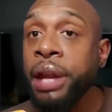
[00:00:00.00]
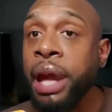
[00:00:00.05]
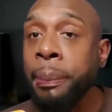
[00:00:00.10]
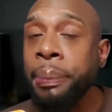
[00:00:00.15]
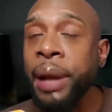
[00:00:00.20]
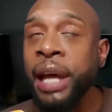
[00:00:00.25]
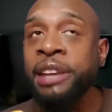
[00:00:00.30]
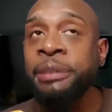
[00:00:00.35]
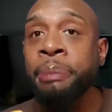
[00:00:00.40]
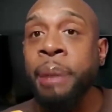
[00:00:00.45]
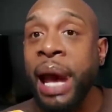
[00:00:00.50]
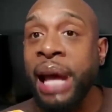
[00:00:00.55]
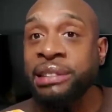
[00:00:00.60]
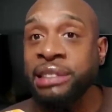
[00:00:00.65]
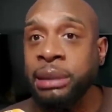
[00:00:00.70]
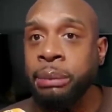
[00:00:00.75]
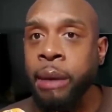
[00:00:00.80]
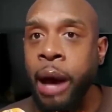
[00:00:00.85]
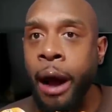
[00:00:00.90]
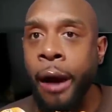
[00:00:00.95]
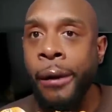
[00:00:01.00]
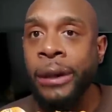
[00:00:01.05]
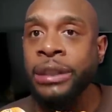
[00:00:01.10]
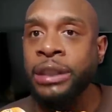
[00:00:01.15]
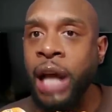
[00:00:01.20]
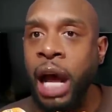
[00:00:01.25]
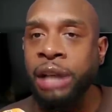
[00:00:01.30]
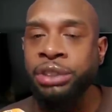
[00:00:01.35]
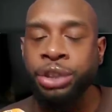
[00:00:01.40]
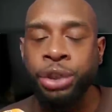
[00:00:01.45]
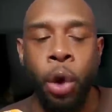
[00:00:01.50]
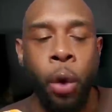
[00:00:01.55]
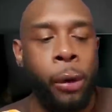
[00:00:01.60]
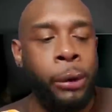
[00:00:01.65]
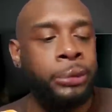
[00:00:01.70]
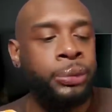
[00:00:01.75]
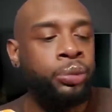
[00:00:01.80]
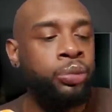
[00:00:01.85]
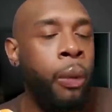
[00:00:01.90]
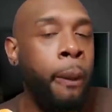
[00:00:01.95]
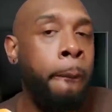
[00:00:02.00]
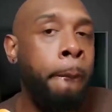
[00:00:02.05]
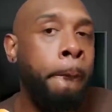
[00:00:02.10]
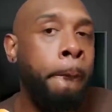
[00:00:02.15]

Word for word: that plays basketball in high school.